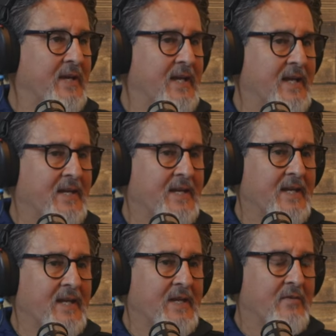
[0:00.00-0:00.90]
And
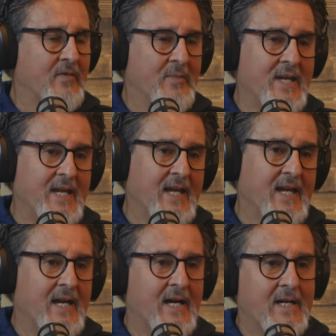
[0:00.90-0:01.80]
for me,
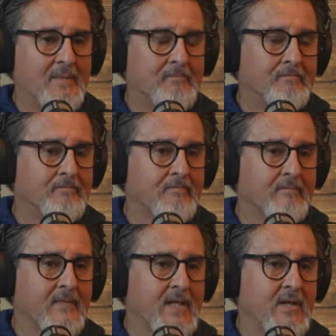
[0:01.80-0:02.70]
um,
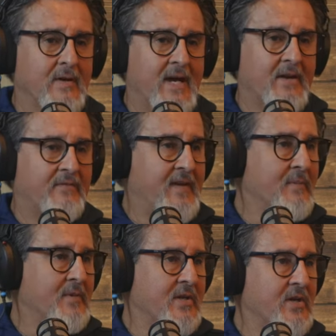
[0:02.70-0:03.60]
you know, I had a
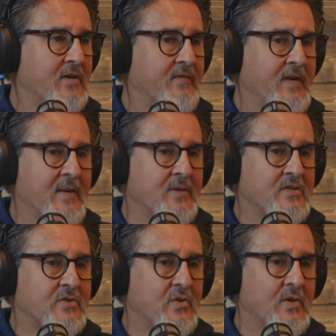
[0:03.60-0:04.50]
family, a young family,
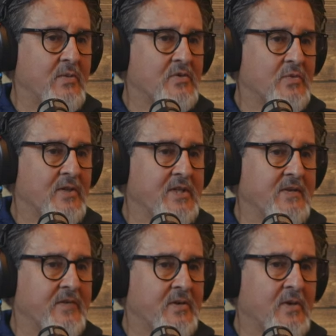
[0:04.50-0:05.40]
so it was really
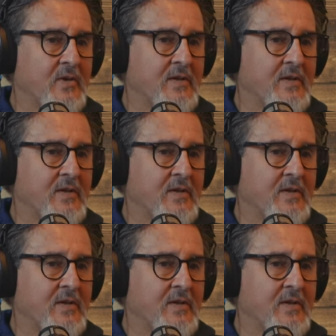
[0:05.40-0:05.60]
difficult.